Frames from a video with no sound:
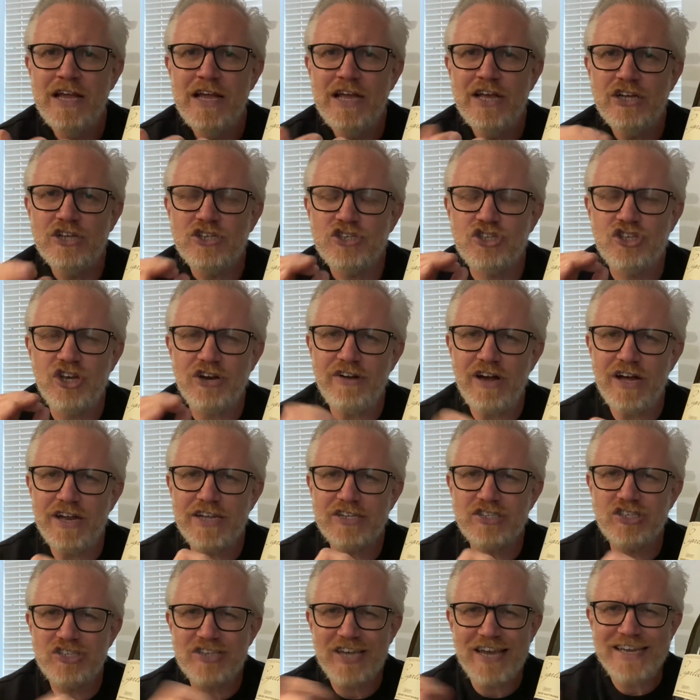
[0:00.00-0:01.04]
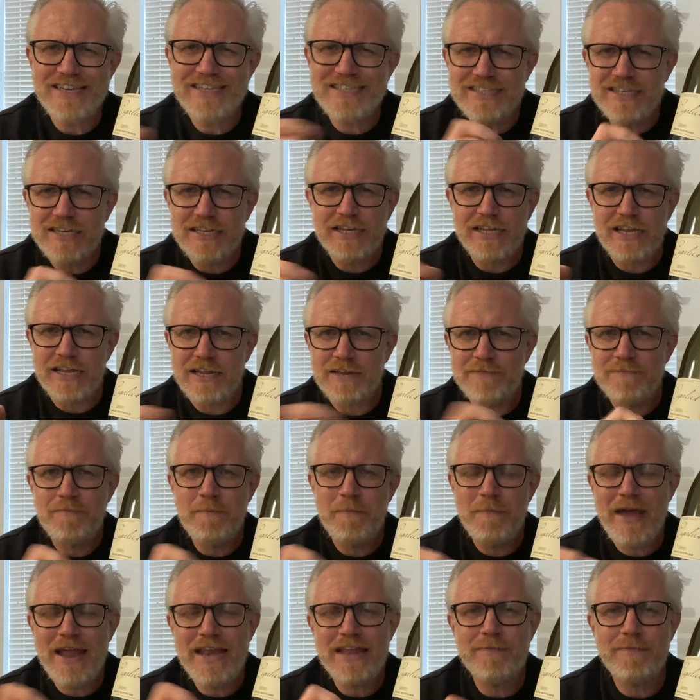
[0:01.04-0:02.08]
Gerard has tasted it in
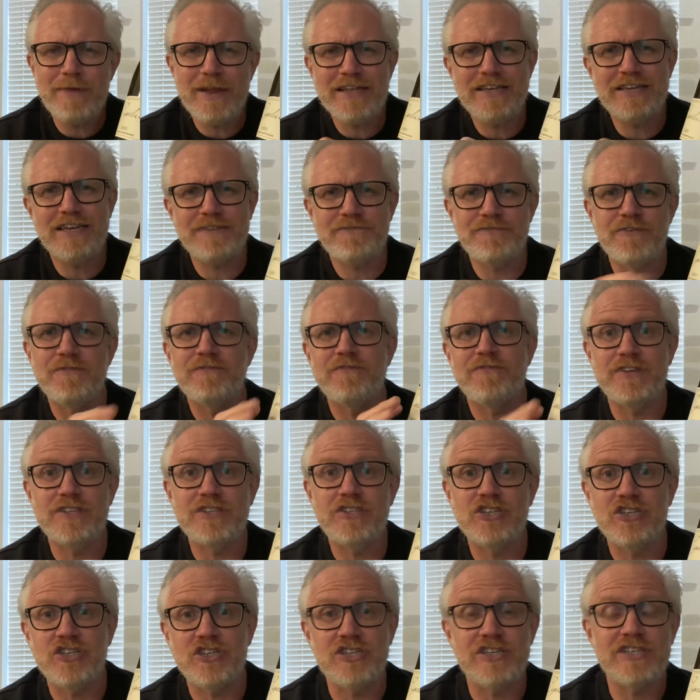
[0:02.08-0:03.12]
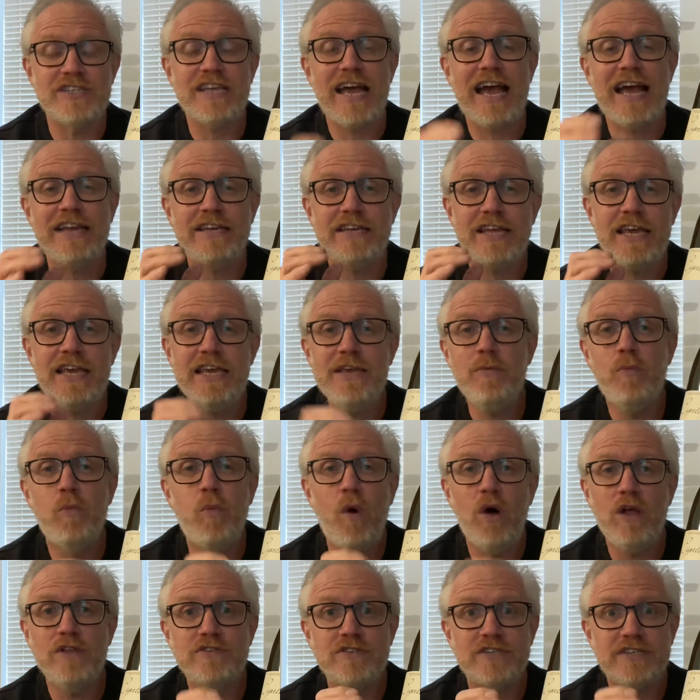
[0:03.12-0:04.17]
many, many different vintages and he
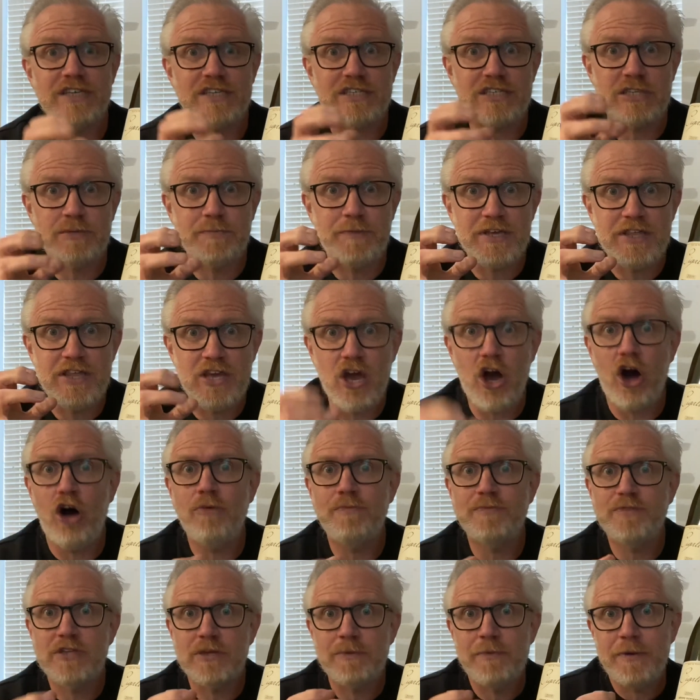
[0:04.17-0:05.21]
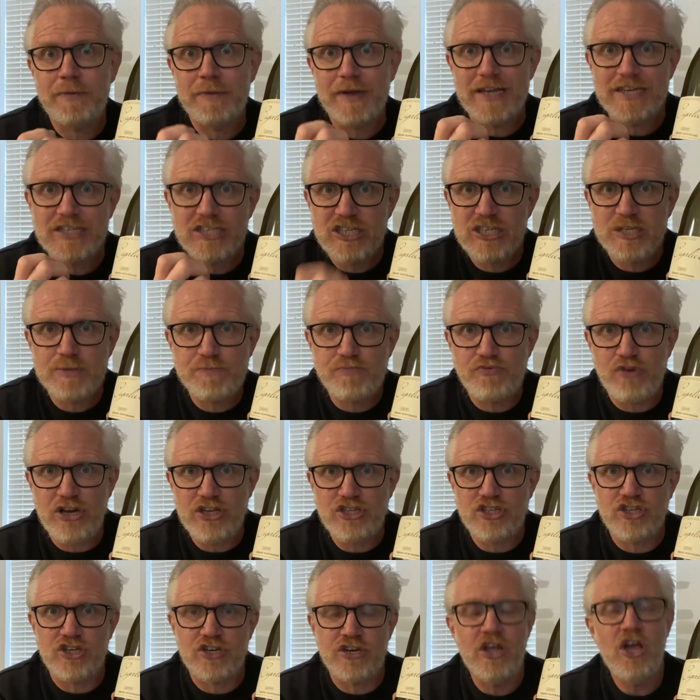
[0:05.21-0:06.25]
wants it to be the optimum
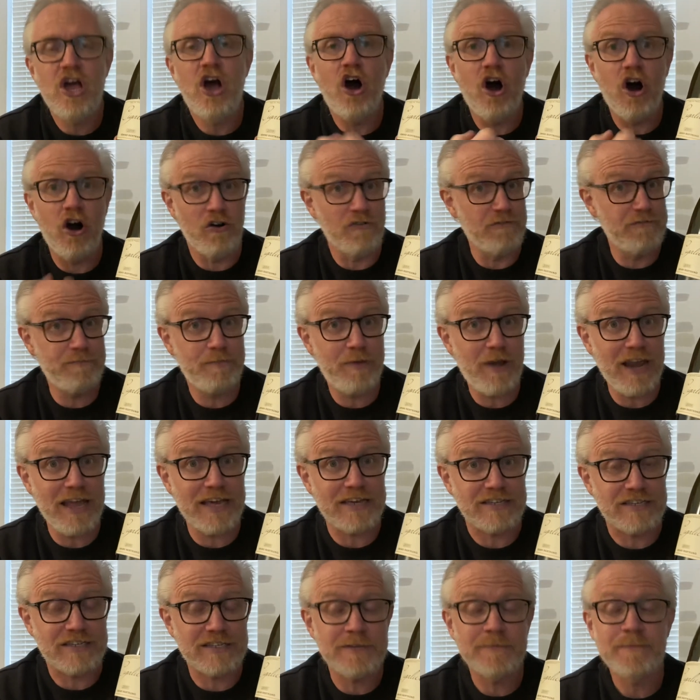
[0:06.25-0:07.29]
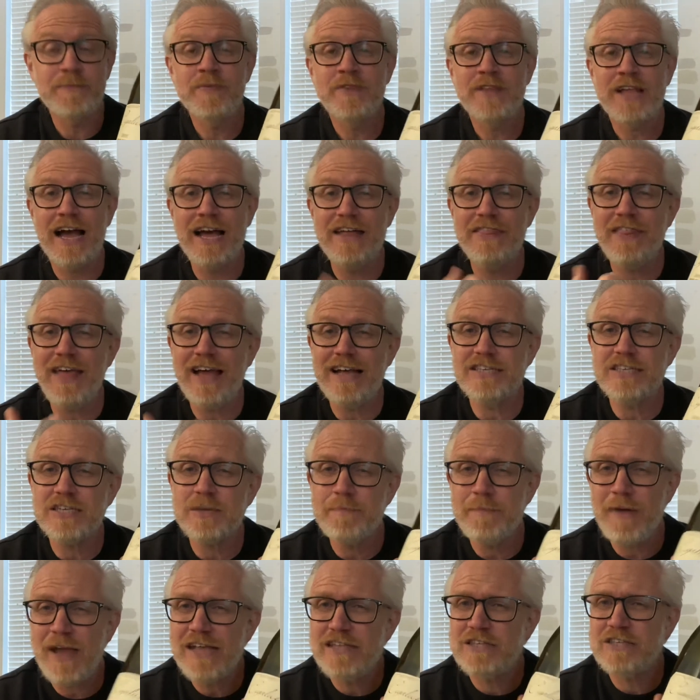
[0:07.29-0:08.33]
expression of place. And that
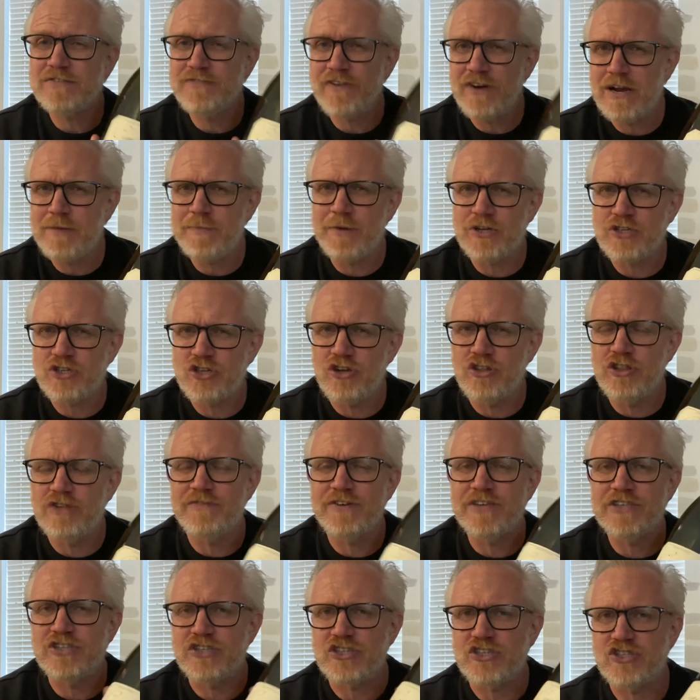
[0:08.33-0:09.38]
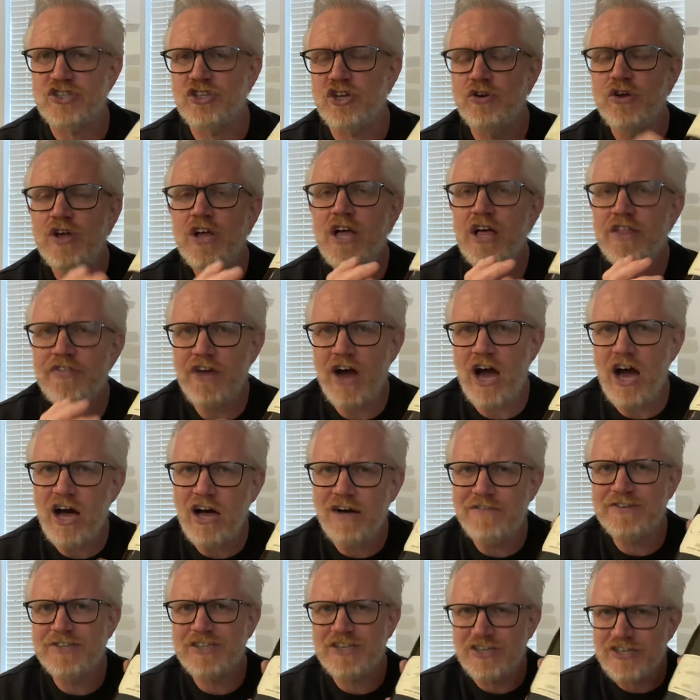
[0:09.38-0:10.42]
depends very much on the vintage. So the
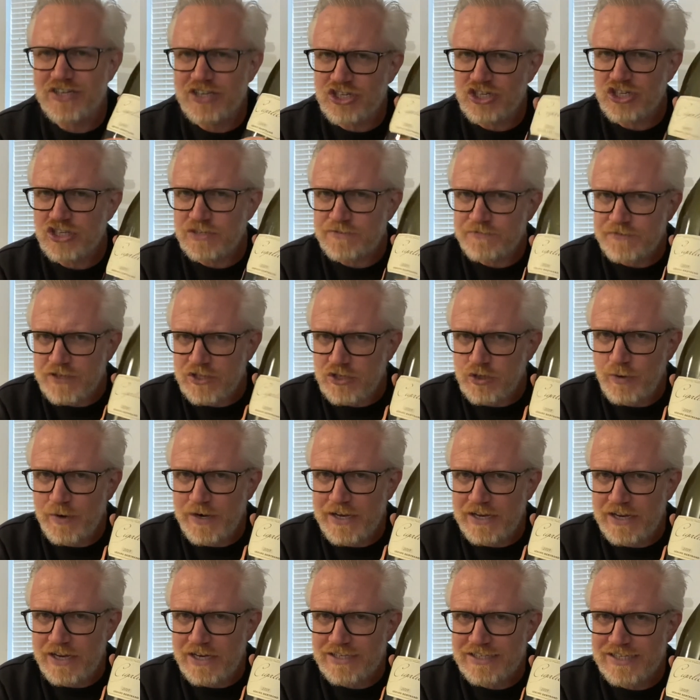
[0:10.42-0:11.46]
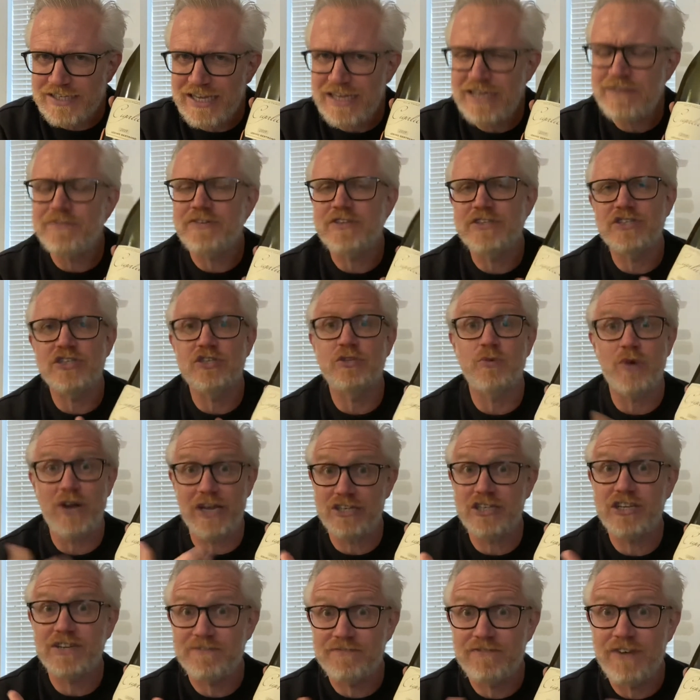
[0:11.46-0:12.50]
harvest conditions for the 2019 vintage were
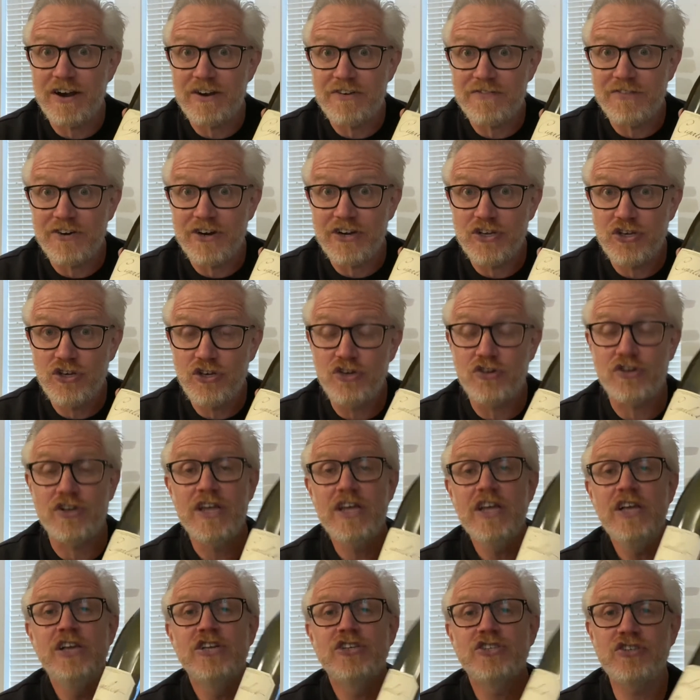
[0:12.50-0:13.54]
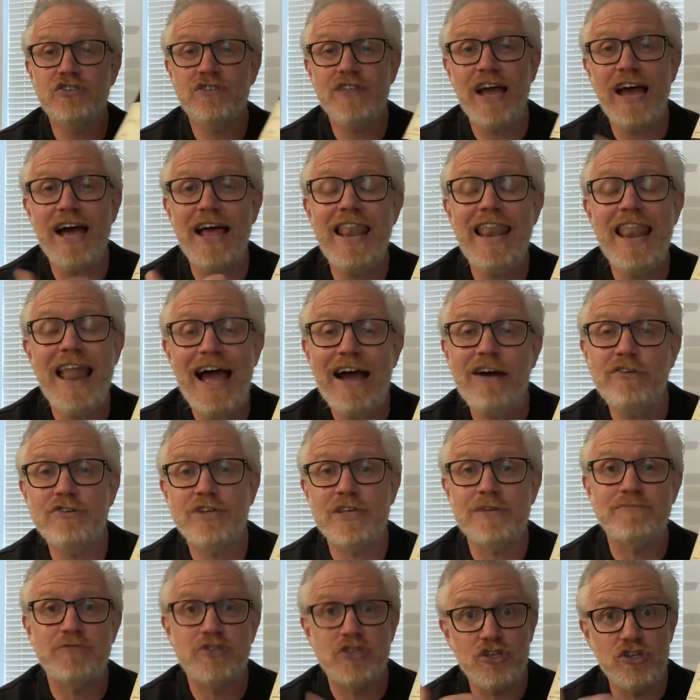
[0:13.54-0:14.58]
actually very, very good. So that allowed
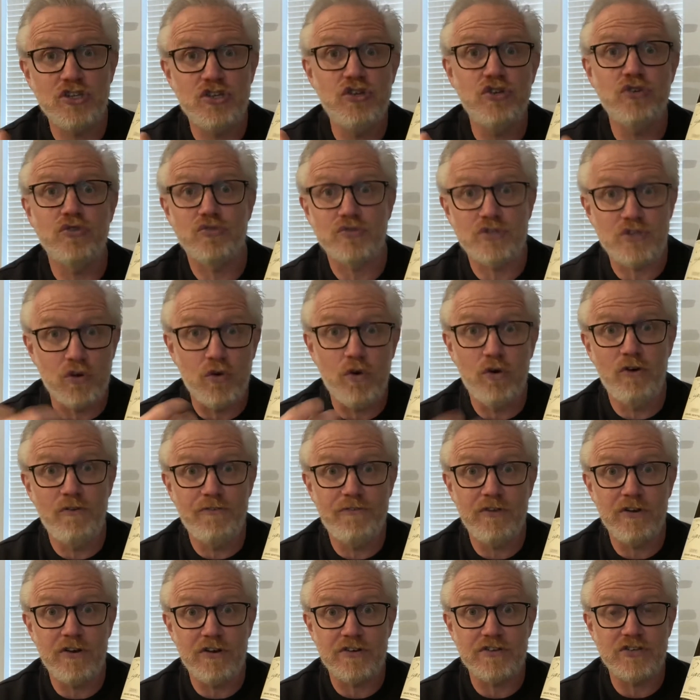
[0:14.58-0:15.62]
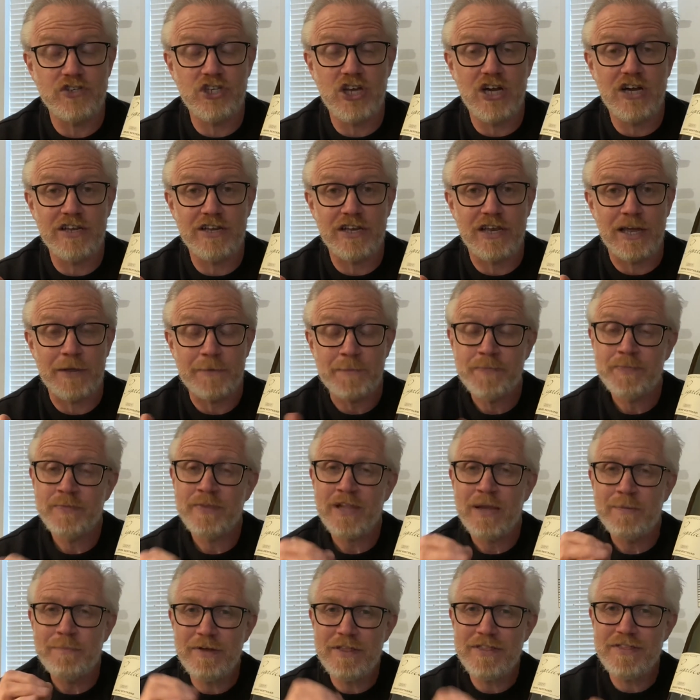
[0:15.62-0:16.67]
him to use an awful lot of Chardonnay.
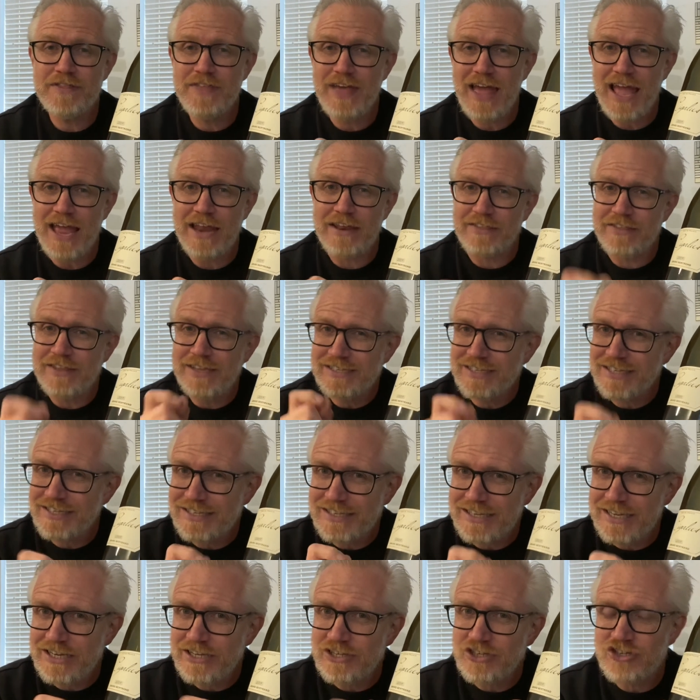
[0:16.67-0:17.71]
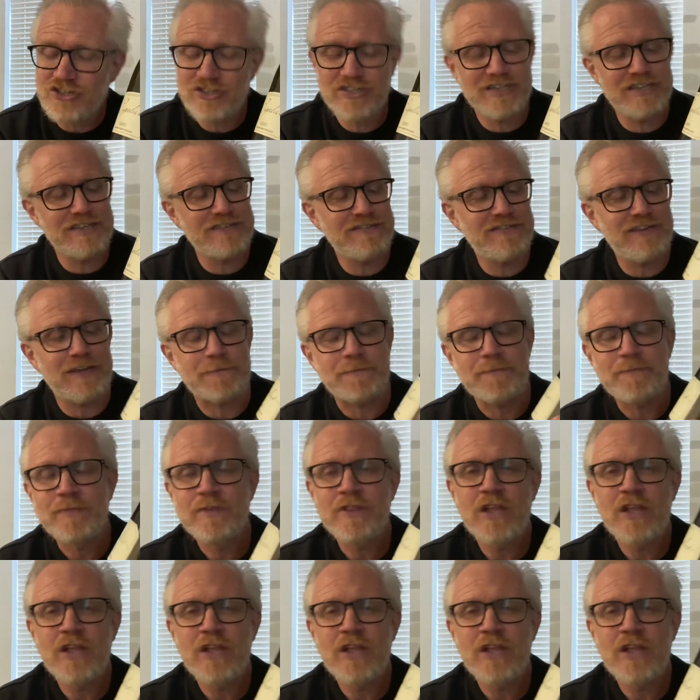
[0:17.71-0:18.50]
But then, this is the interesting thing.